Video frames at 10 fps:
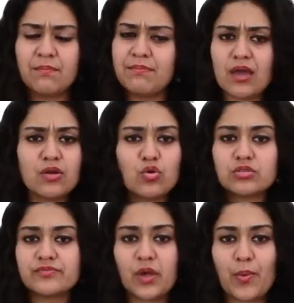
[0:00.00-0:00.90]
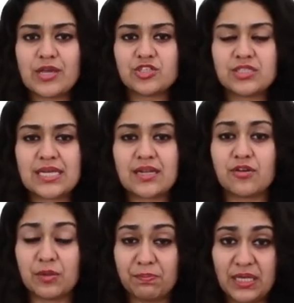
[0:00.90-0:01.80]
Make a note of the questions that are
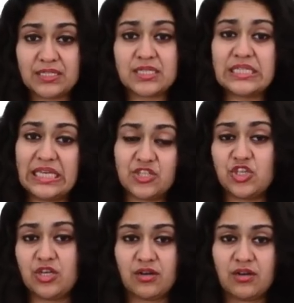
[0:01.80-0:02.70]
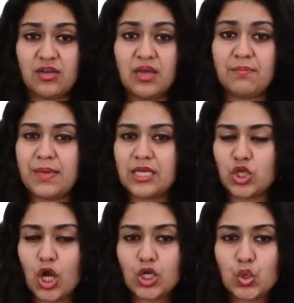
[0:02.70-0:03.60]
repeated each year. Make
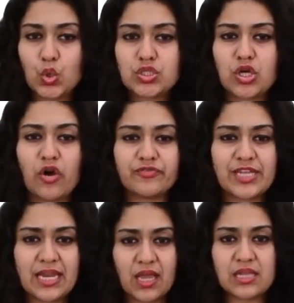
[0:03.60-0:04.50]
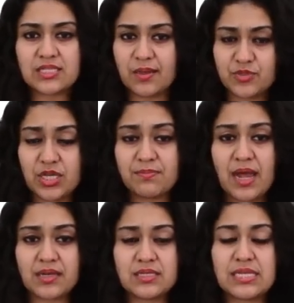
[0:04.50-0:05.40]
short notes of technical subject
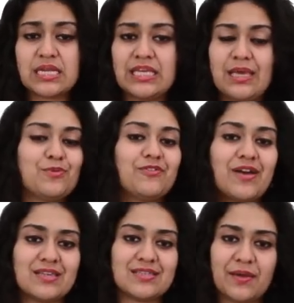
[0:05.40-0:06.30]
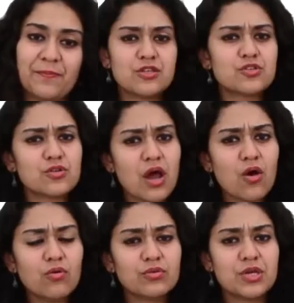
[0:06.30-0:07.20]
matters and keep revising. So
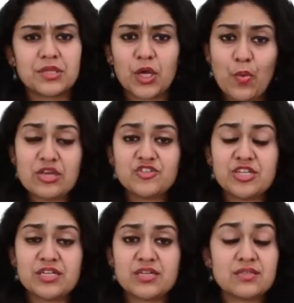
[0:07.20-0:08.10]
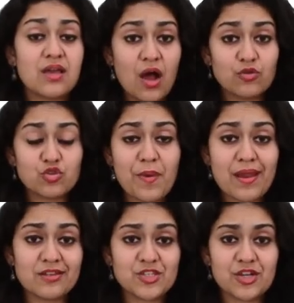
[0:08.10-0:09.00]
now the question is how to
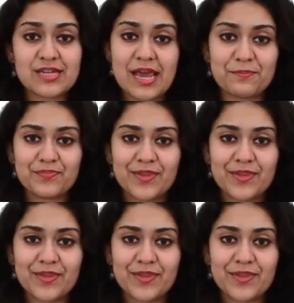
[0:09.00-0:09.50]
manage your time.